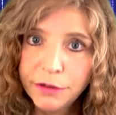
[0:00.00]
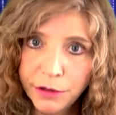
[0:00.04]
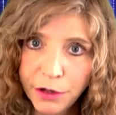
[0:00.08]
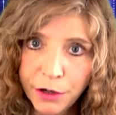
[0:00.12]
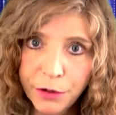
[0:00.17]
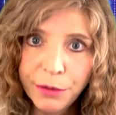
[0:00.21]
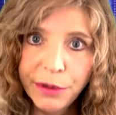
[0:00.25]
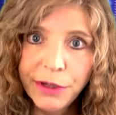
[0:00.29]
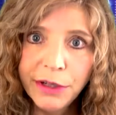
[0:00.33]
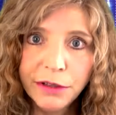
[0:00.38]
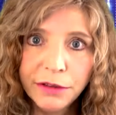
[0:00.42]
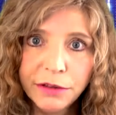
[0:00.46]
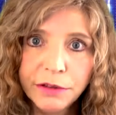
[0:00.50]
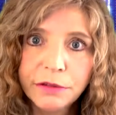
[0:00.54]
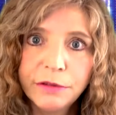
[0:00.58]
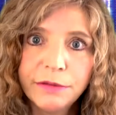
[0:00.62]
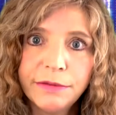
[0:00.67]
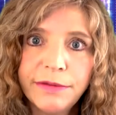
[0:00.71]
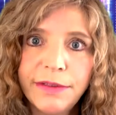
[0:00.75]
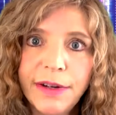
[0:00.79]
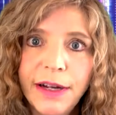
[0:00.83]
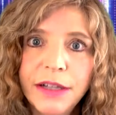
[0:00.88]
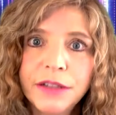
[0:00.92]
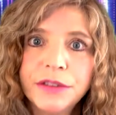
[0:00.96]
going a little
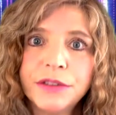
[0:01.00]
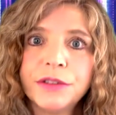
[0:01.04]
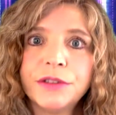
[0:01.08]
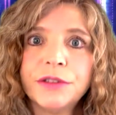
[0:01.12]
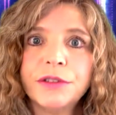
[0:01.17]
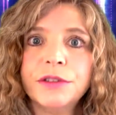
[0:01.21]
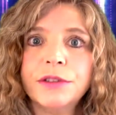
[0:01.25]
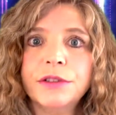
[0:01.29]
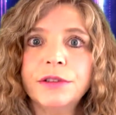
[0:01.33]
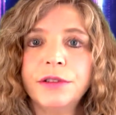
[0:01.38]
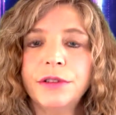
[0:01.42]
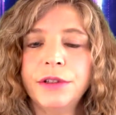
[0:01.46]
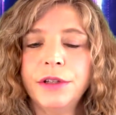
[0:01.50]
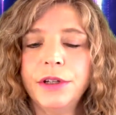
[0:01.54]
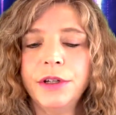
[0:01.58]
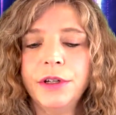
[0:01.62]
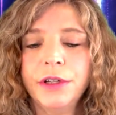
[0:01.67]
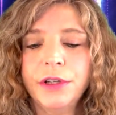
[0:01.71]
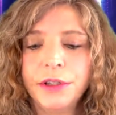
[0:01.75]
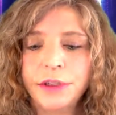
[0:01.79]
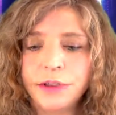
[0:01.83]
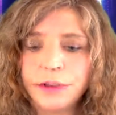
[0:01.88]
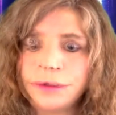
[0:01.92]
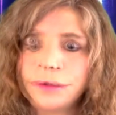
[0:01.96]
faster
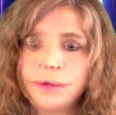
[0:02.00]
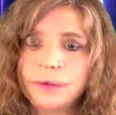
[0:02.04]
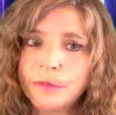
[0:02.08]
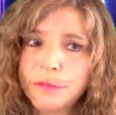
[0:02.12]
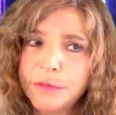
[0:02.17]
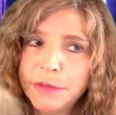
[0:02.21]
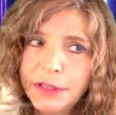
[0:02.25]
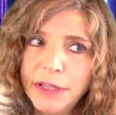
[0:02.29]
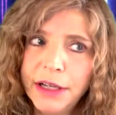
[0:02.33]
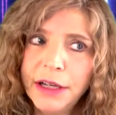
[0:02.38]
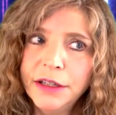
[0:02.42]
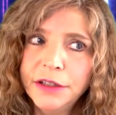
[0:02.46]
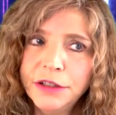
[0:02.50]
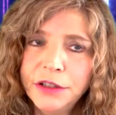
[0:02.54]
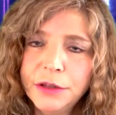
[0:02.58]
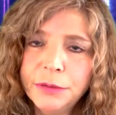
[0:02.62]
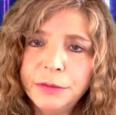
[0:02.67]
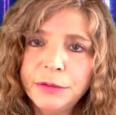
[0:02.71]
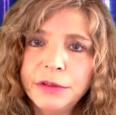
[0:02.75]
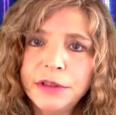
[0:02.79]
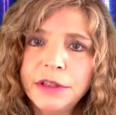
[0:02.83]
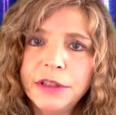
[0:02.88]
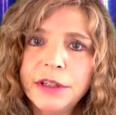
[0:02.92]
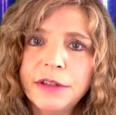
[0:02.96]
to catch
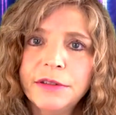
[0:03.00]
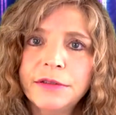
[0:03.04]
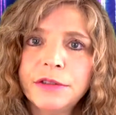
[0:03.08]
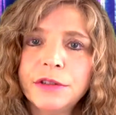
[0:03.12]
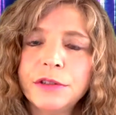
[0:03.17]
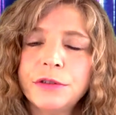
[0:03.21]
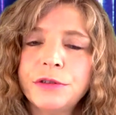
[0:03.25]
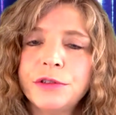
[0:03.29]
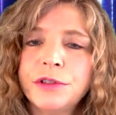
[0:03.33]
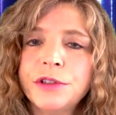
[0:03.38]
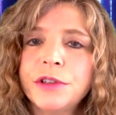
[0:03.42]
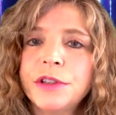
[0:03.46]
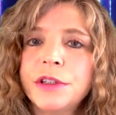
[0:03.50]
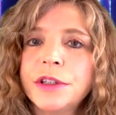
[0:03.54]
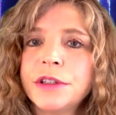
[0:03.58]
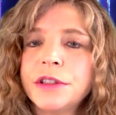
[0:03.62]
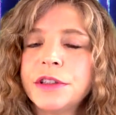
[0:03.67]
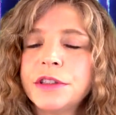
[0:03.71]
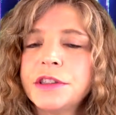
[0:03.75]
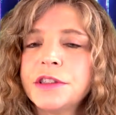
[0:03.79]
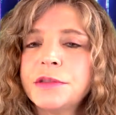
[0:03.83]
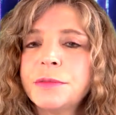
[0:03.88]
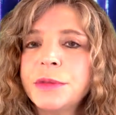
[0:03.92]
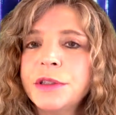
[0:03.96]
up with the evolution that
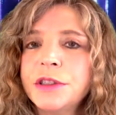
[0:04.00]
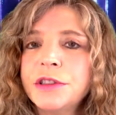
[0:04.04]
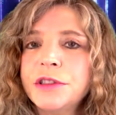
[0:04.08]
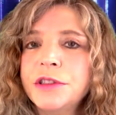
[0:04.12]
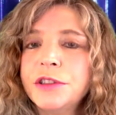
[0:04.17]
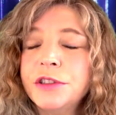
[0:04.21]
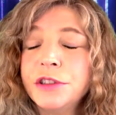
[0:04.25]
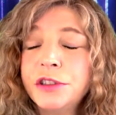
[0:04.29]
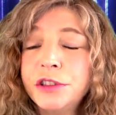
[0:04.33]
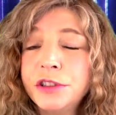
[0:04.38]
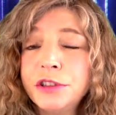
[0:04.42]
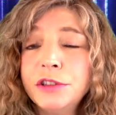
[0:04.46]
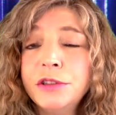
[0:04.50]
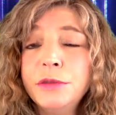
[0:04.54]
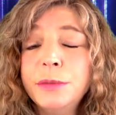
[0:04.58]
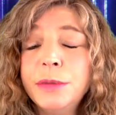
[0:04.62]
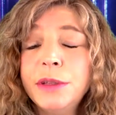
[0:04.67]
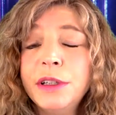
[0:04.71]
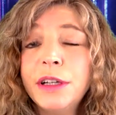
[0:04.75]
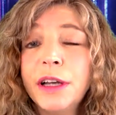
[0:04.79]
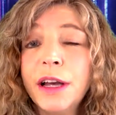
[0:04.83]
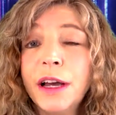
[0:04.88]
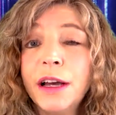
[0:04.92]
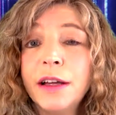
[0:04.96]
this species should
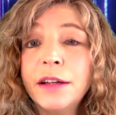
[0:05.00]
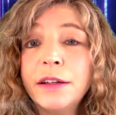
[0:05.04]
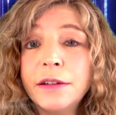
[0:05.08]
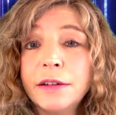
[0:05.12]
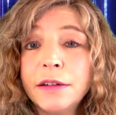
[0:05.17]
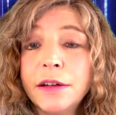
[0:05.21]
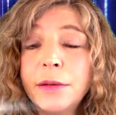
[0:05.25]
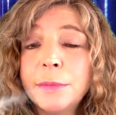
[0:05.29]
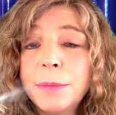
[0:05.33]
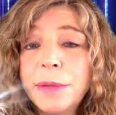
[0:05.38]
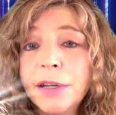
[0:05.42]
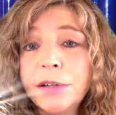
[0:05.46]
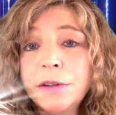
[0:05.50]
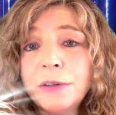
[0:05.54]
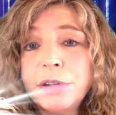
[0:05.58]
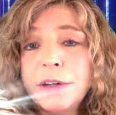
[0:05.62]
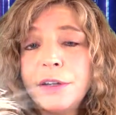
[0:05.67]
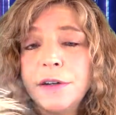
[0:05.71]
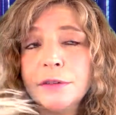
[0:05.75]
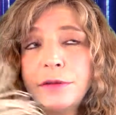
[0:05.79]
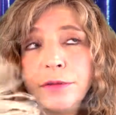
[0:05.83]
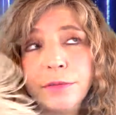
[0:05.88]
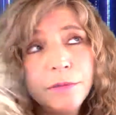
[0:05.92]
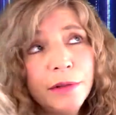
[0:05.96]
be at about
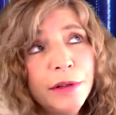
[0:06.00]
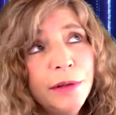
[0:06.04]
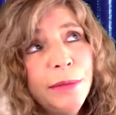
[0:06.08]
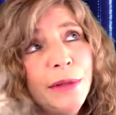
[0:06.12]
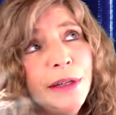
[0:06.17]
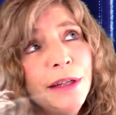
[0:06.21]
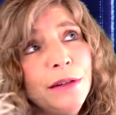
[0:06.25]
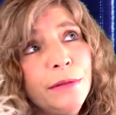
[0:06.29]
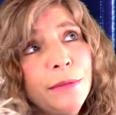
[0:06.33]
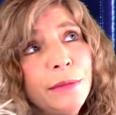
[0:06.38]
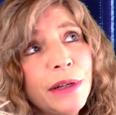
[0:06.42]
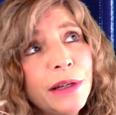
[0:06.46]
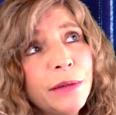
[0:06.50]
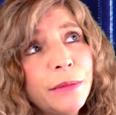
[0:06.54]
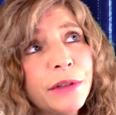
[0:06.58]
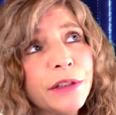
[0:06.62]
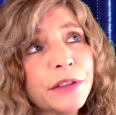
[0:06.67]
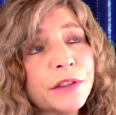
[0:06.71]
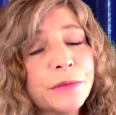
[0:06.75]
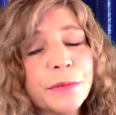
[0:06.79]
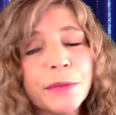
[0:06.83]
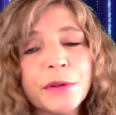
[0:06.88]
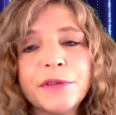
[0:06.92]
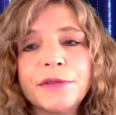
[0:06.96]
now. And maybe
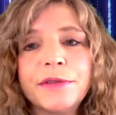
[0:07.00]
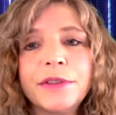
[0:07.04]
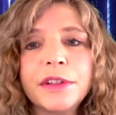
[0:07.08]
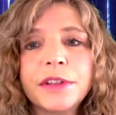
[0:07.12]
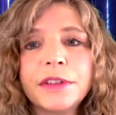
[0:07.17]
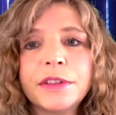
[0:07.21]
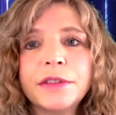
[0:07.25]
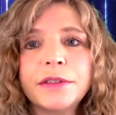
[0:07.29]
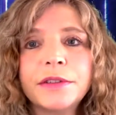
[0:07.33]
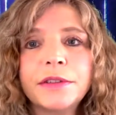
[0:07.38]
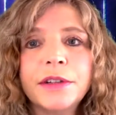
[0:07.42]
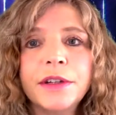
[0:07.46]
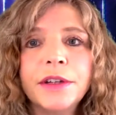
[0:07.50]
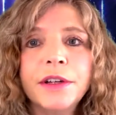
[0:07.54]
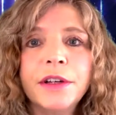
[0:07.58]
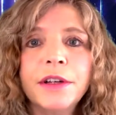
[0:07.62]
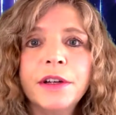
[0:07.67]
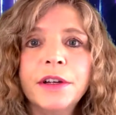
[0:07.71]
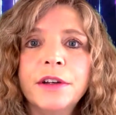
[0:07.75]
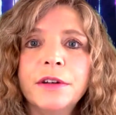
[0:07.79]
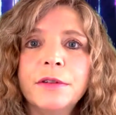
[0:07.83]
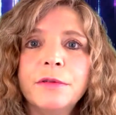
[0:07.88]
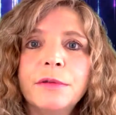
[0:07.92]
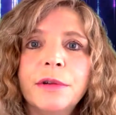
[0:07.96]
it's perfect
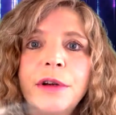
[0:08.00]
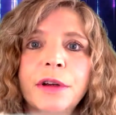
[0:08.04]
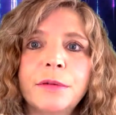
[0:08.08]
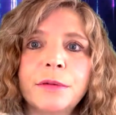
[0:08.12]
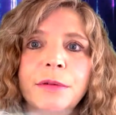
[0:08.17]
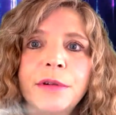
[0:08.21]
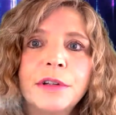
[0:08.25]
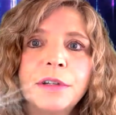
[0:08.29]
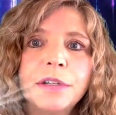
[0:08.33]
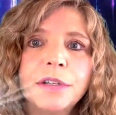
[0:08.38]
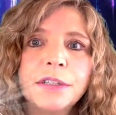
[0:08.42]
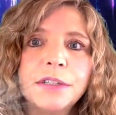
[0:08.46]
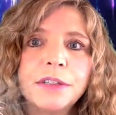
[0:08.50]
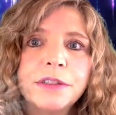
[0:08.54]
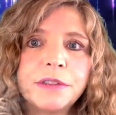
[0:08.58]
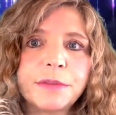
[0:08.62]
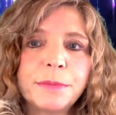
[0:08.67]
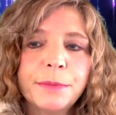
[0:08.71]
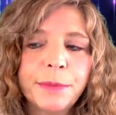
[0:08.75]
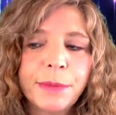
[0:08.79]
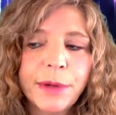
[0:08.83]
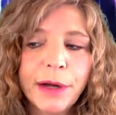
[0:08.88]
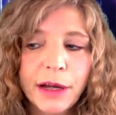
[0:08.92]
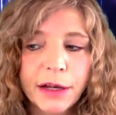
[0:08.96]
right where it is,
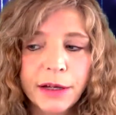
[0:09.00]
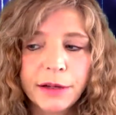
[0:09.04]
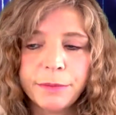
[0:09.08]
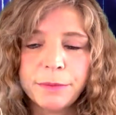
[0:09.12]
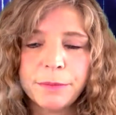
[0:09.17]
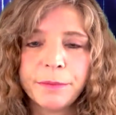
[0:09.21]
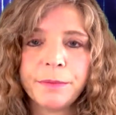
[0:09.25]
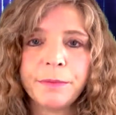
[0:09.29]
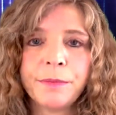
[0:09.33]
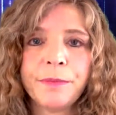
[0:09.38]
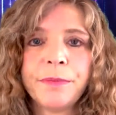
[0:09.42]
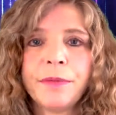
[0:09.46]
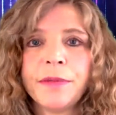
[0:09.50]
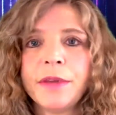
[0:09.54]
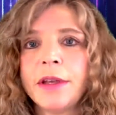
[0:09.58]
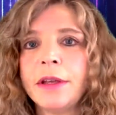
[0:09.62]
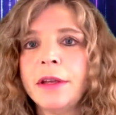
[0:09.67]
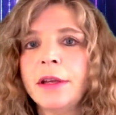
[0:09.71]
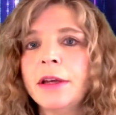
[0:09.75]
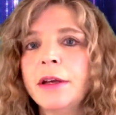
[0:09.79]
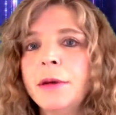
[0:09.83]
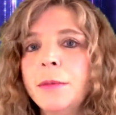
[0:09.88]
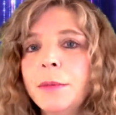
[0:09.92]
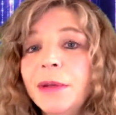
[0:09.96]
but
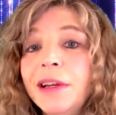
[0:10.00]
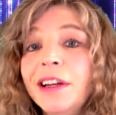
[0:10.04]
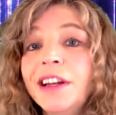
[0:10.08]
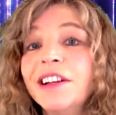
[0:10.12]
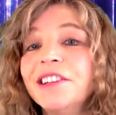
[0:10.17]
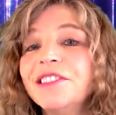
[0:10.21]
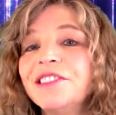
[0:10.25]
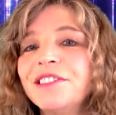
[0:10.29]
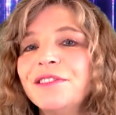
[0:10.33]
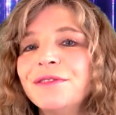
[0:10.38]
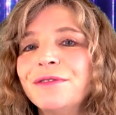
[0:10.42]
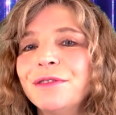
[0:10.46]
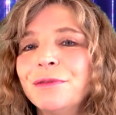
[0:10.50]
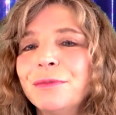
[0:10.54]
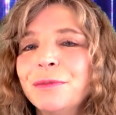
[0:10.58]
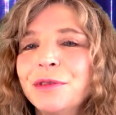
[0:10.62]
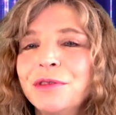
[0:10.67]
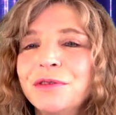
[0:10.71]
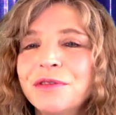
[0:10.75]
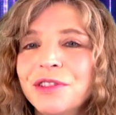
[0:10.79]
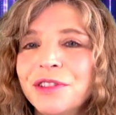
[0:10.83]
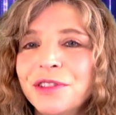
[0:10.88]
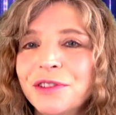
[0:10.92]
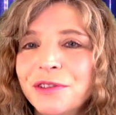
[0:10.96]
it'd be nice if it
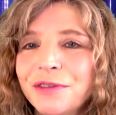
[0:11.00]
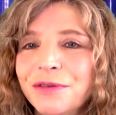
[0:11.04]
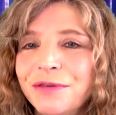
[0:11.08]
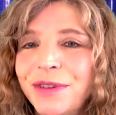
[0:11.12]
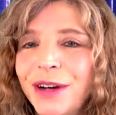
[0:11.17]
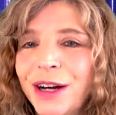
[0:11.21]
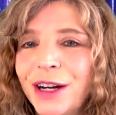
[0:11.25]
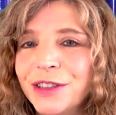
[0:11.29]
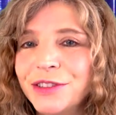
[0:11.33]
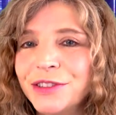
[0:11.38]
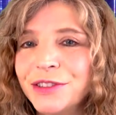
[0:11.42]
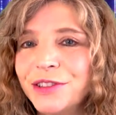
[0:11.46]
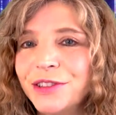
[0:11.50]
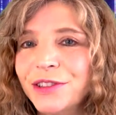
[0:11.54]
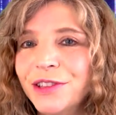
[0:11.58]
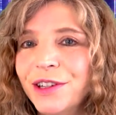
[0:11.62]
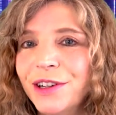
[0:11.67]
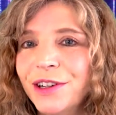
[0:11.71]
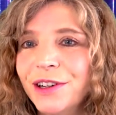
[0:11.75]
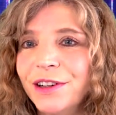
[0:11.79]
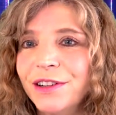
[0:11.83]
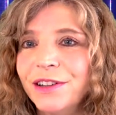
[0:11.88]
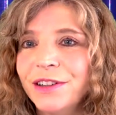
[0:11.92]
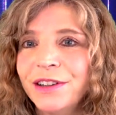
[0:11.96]
moves a little faster,
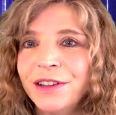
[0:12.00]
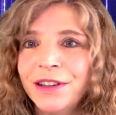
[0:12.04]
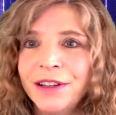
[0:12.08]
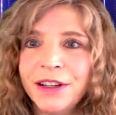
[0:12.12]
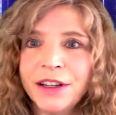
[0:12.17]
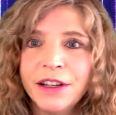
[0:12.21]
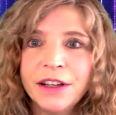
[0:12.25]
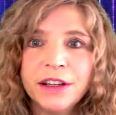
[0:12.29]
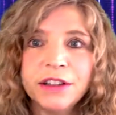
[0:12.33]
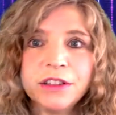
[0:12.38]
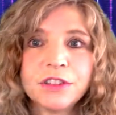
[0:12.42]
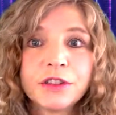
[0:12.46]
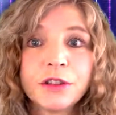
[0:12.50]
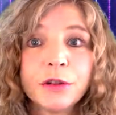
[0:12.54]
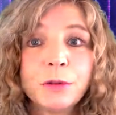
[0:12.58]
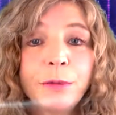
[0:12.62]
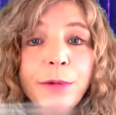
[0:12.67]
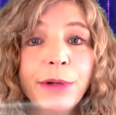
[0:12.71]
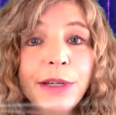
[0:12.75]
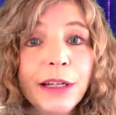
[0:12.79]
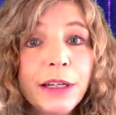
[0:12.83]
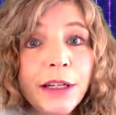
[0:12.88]
huh? So we